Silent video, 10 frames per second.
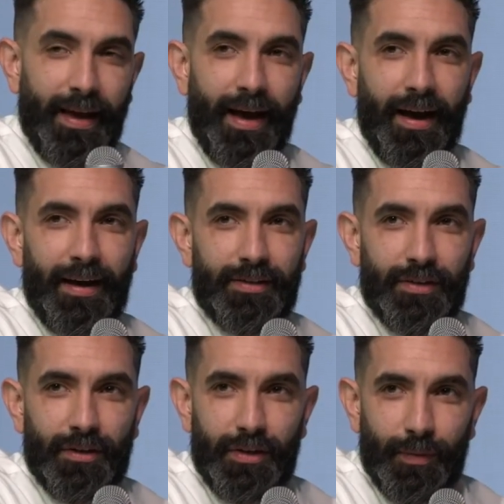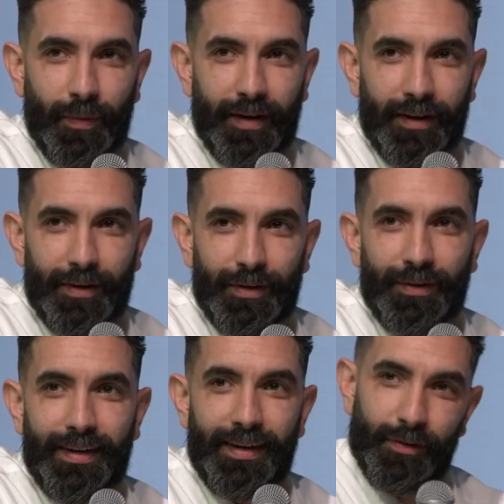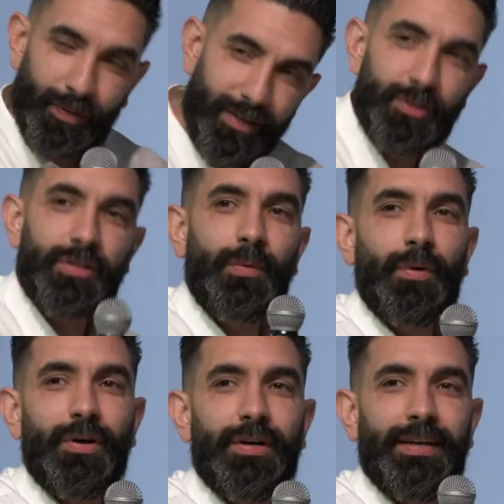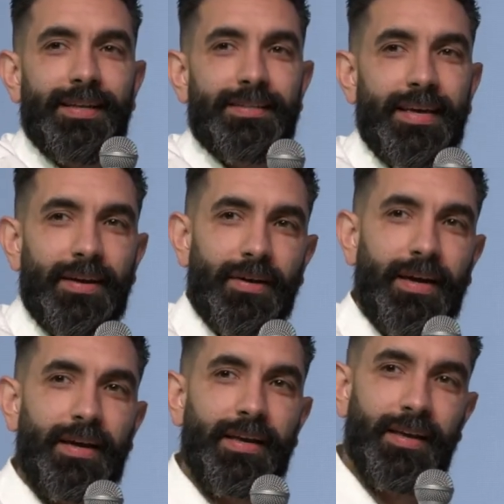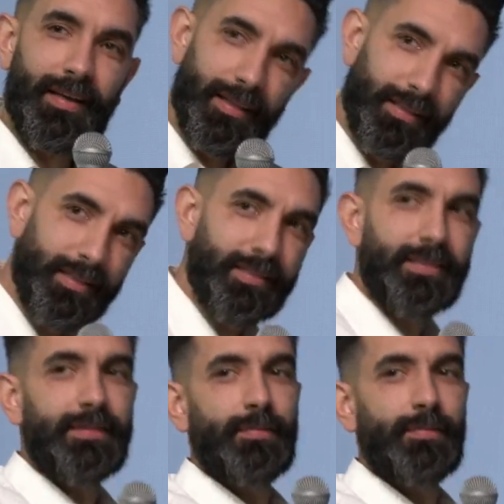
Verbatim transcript: Uh, so you want to go run to the word and say, okay, this is